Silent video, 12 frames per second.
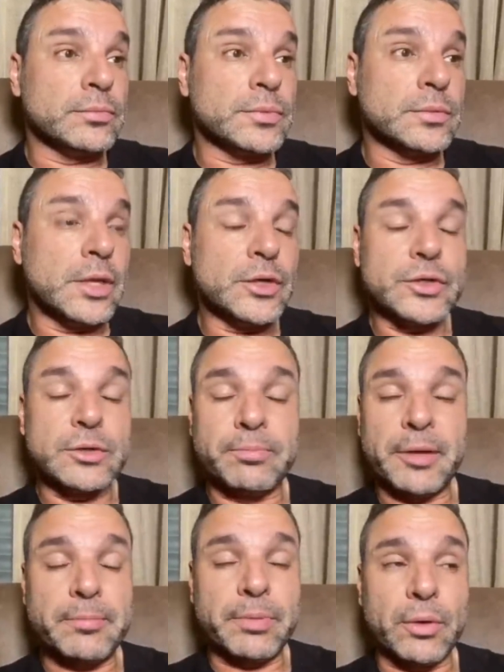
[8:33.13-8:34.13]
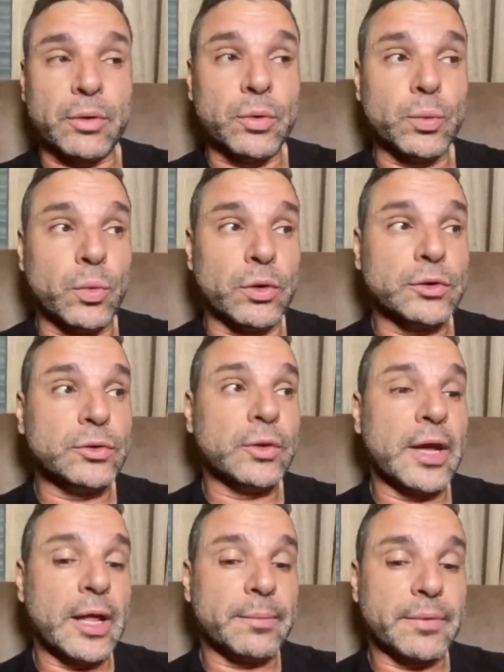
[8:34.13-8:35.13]
innocent people who want to
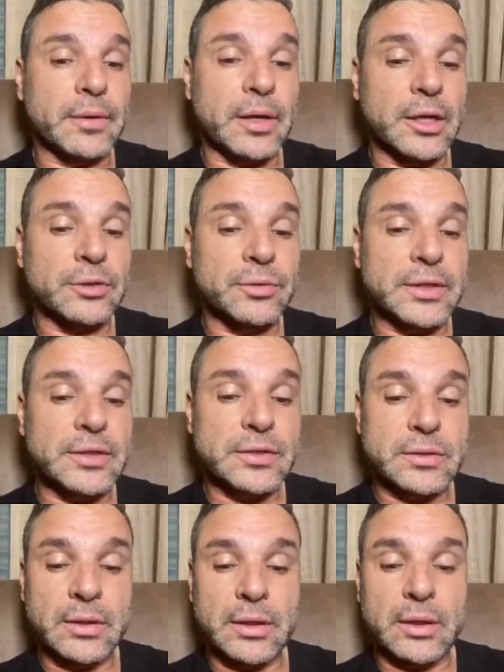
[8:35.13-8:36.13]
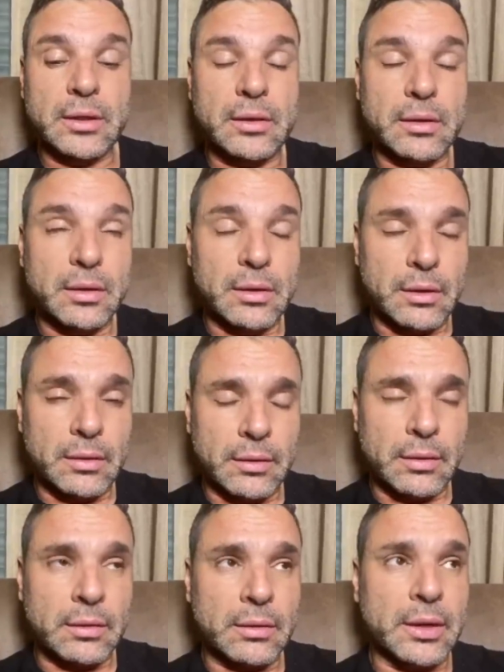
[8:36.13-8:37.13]
help their countries
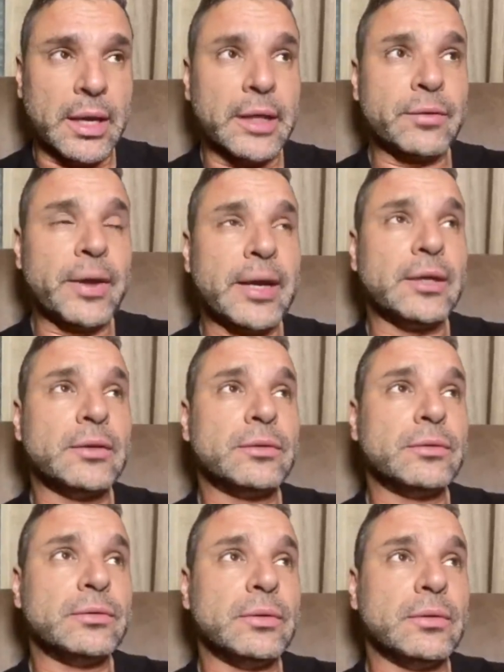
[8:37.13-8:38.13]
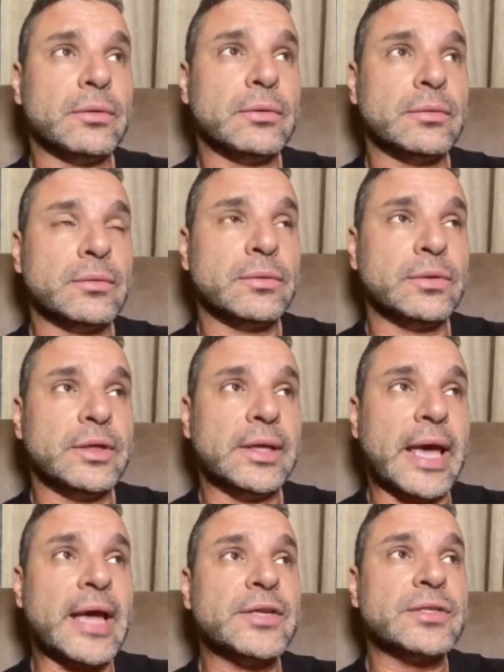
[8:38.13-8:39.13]
getting ready to the
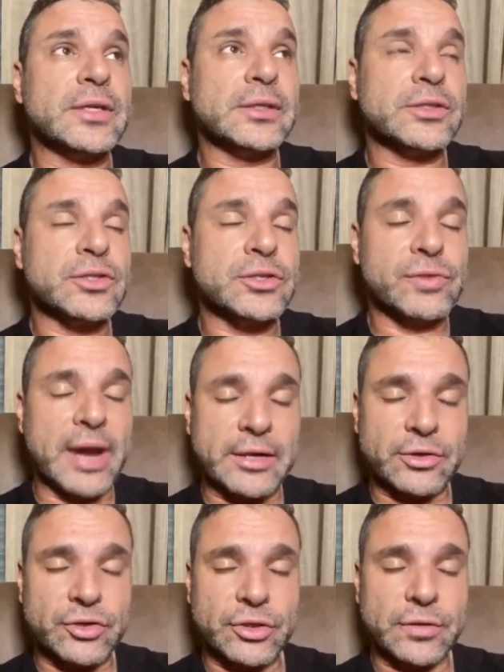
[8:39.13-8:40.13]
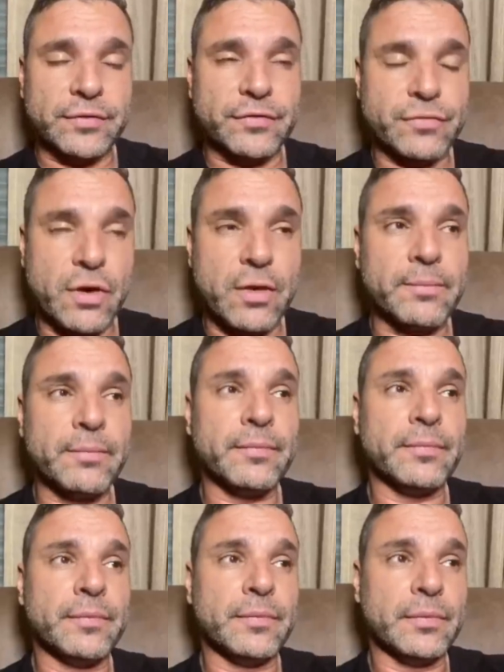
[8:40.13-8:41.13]
exit strategy
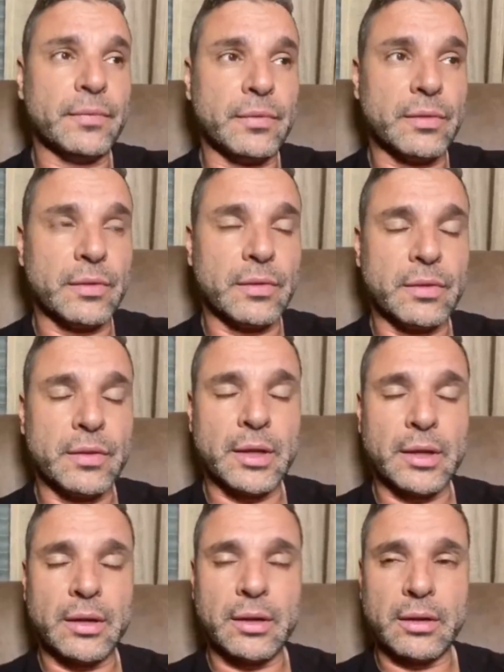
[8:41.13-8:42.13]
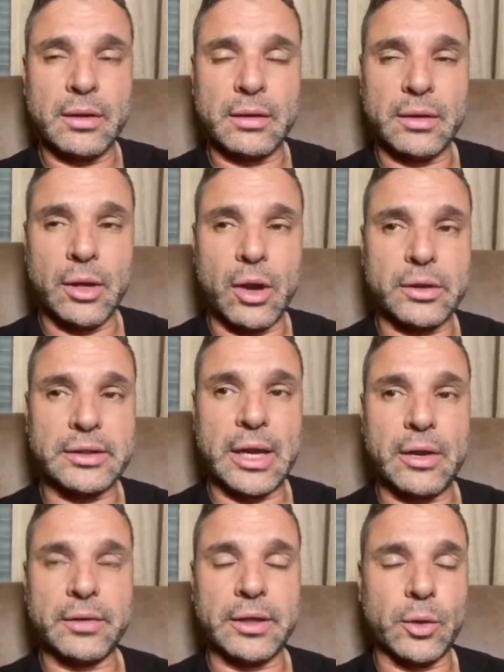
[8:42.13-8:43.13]
from the
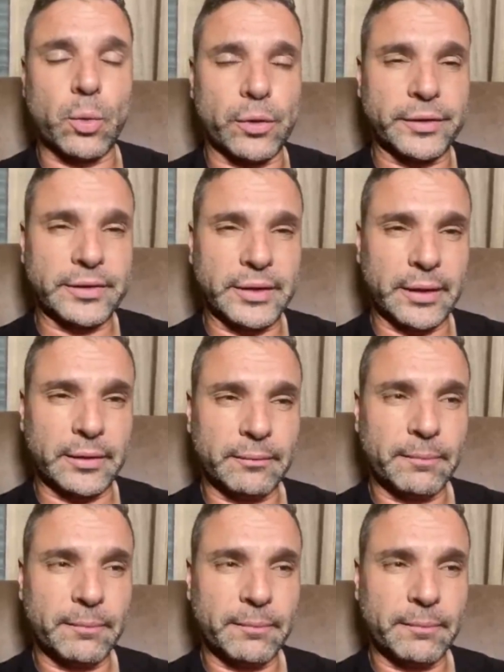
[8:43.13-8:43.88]
lockdown and quarantine.